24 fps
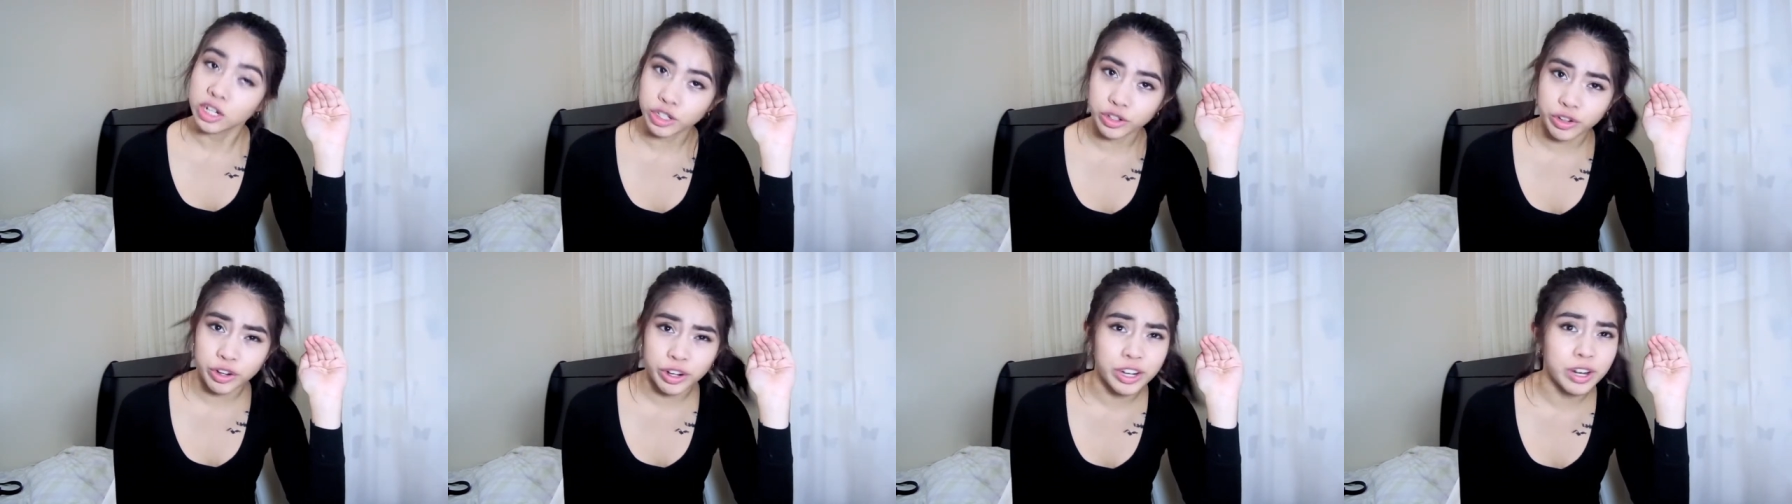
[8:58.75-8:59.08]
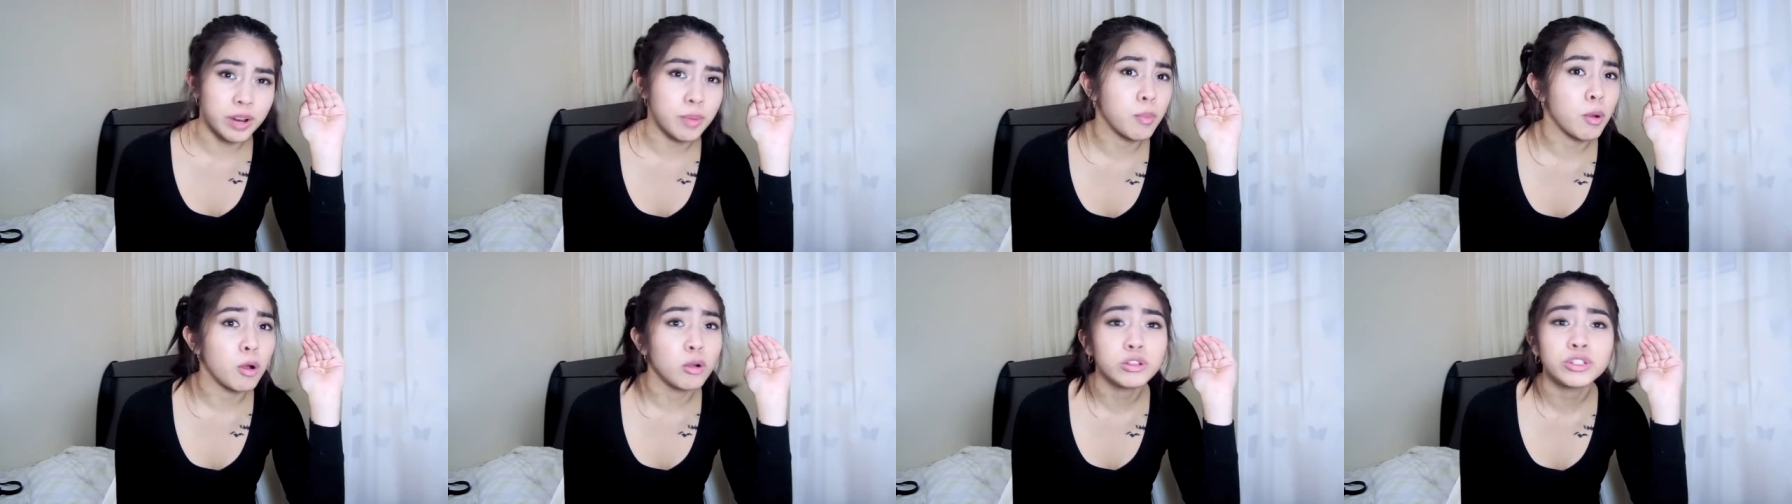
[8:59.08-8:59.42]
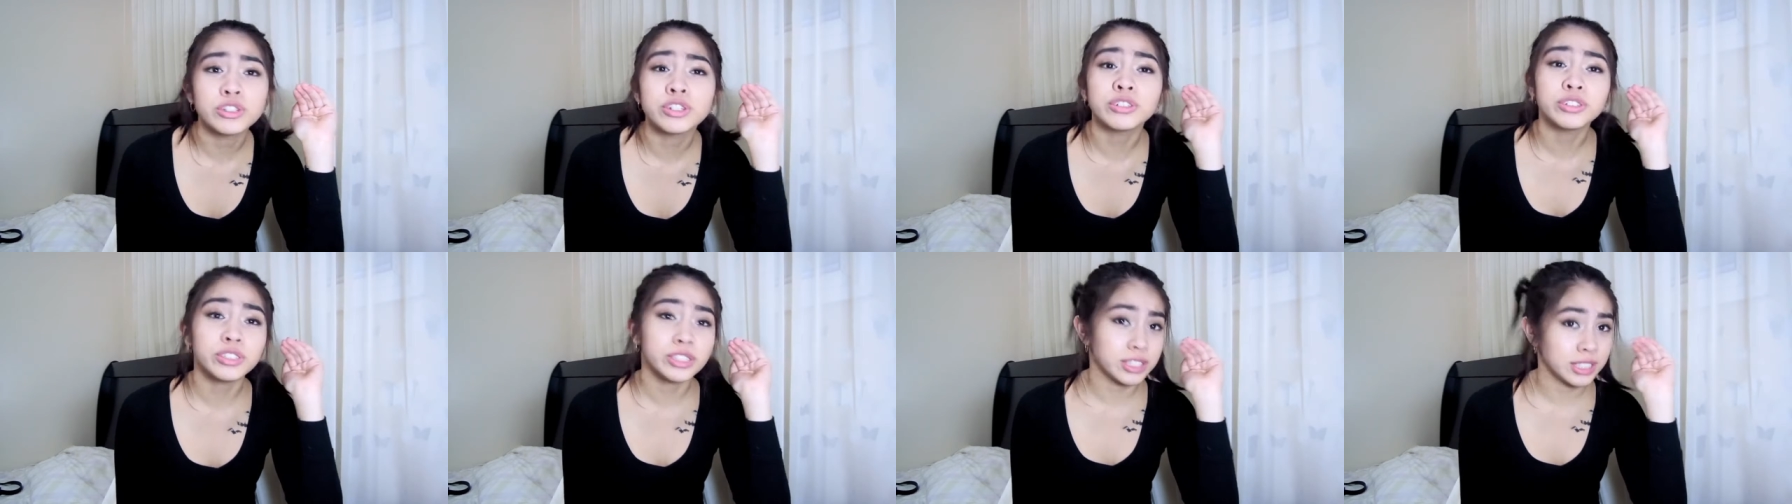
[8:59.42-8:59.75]
during an
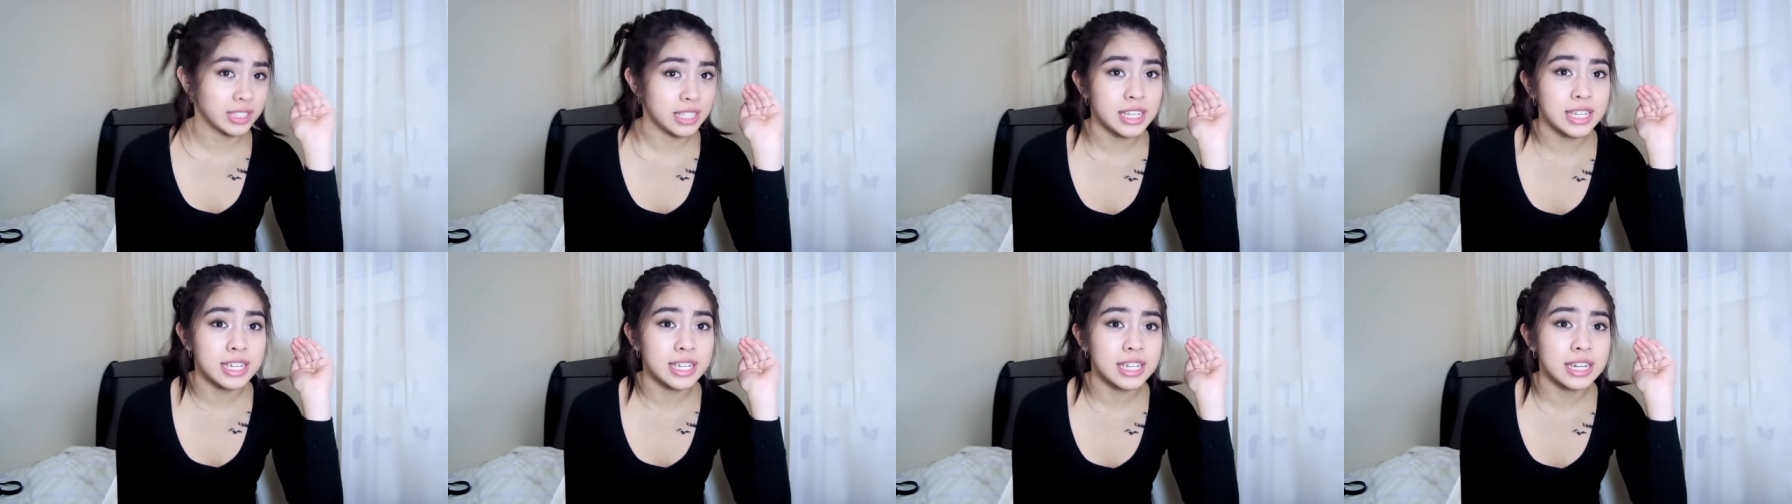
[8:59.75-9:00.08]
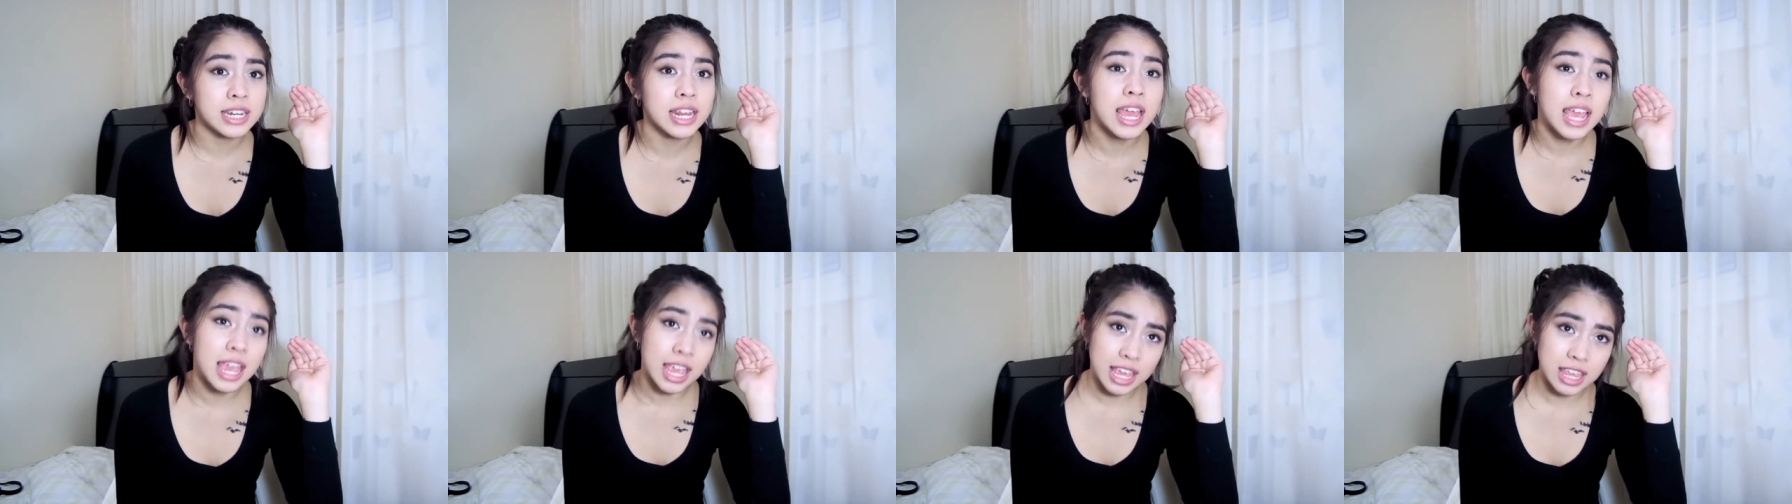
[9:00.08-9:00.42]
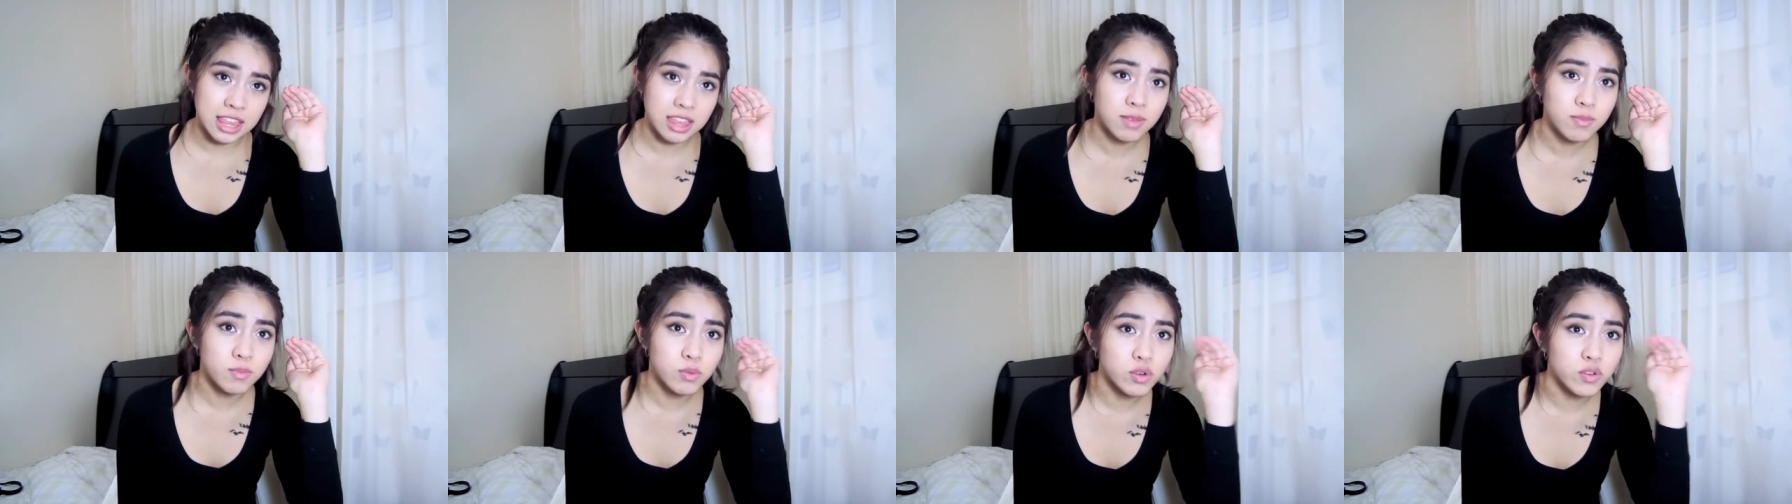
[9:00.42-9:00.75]
emotional scene
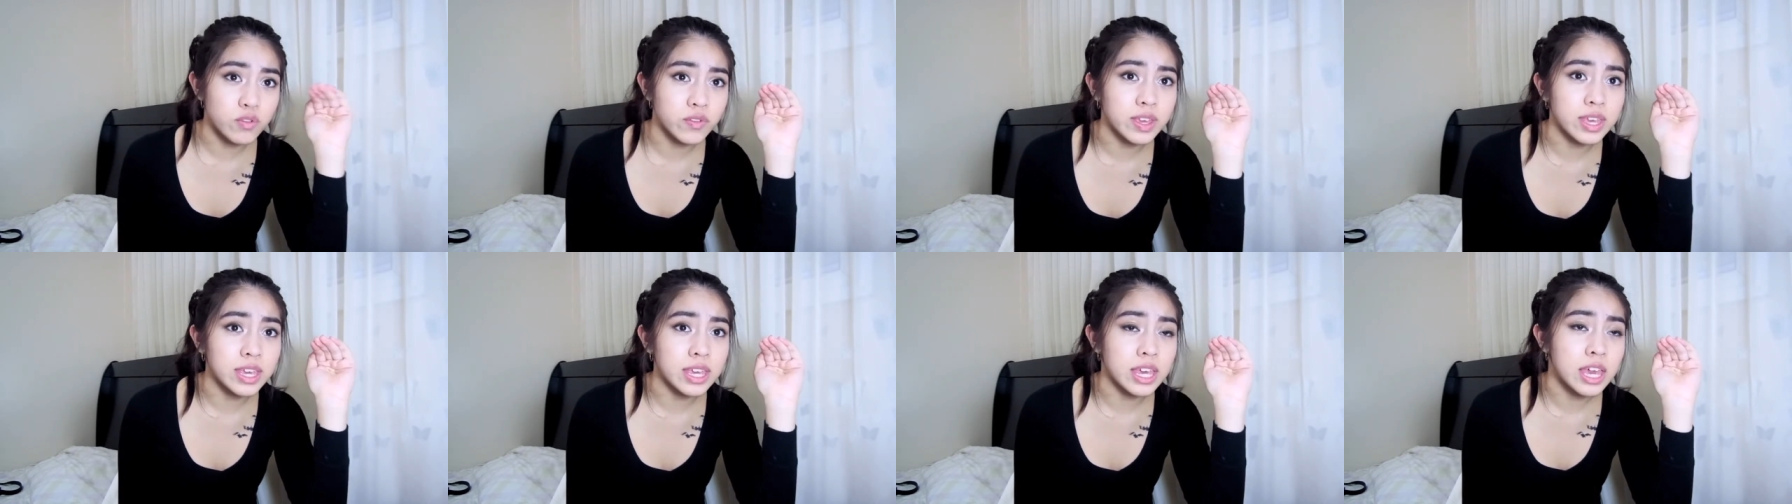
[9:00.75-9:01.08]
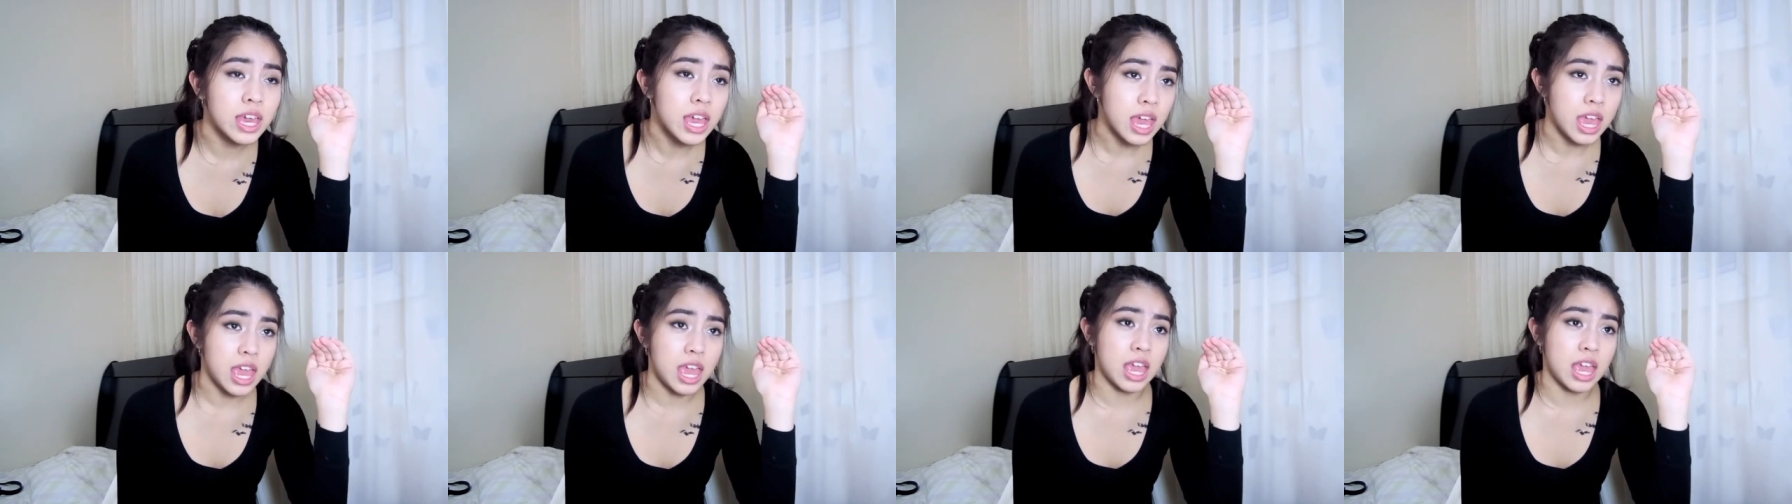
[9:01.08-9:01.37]
in the movie,